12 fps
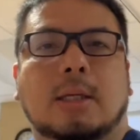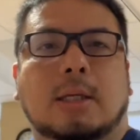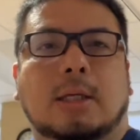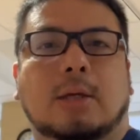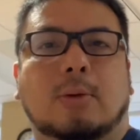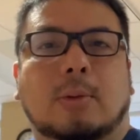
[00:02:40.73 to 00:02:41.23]

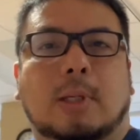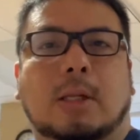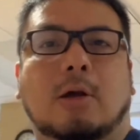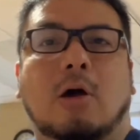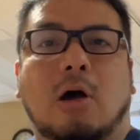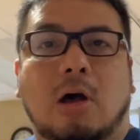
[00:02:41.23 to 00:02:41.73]
you will
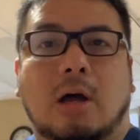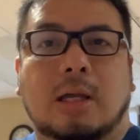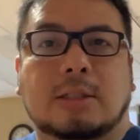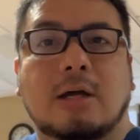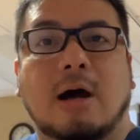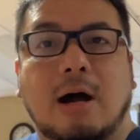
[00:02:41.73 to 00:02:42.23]

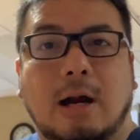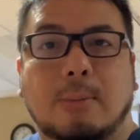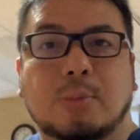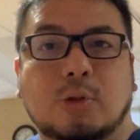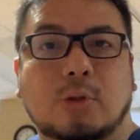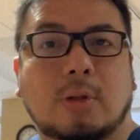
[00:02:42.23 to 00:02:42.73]
cause harm
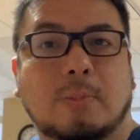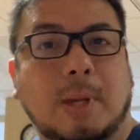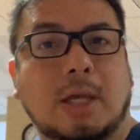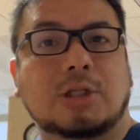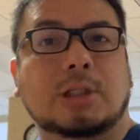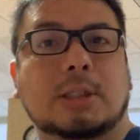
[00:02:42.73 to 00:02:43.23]
to the
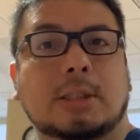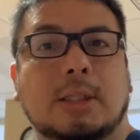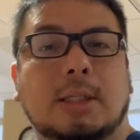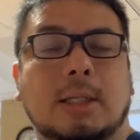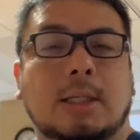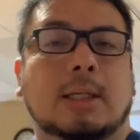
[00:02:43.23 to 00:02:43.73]
patient,
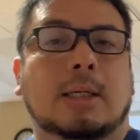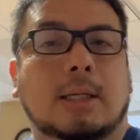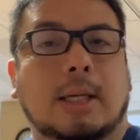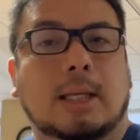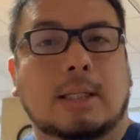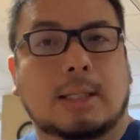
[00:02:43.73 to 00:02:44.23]

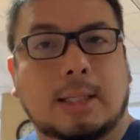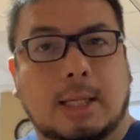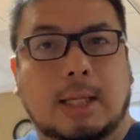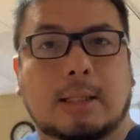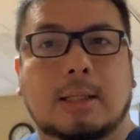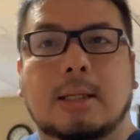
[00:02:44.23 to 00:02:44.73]
and
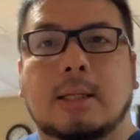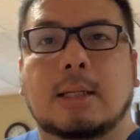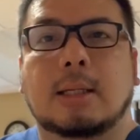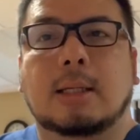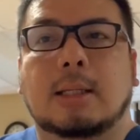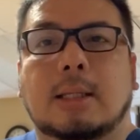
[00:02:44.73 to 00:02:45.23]
then
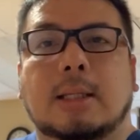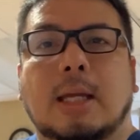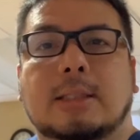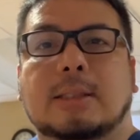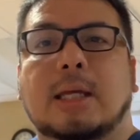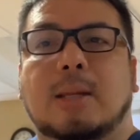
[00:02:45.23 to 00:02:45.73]

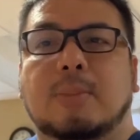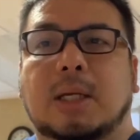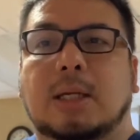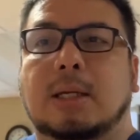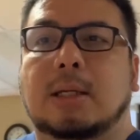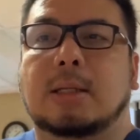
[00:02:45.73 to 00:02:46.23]
that's gonna
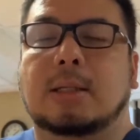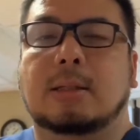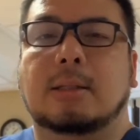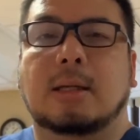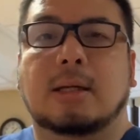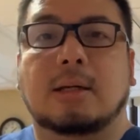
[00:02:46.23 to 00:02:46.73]
be
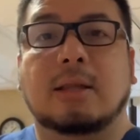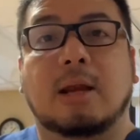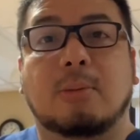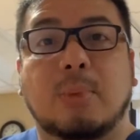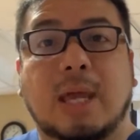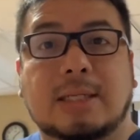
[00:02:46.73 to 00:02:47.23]
their
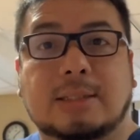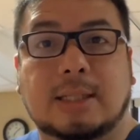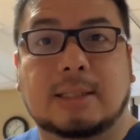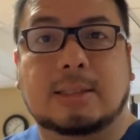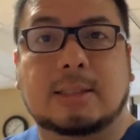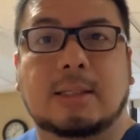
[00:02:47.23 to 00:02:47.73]

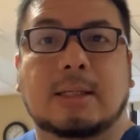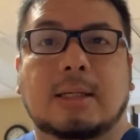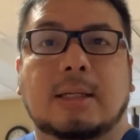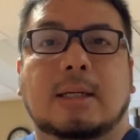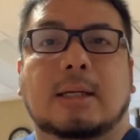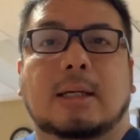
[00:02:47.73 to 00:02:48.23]
basis
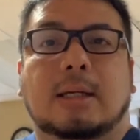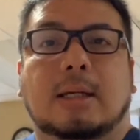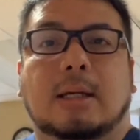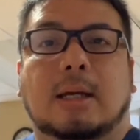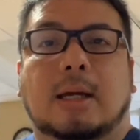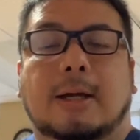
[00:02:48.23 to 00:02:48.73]

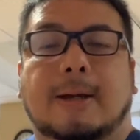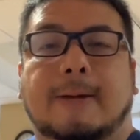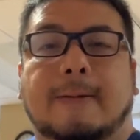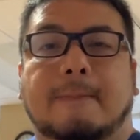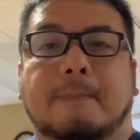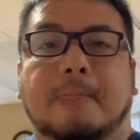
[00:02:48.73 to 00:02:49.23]

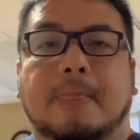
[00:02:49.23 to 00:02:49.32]
of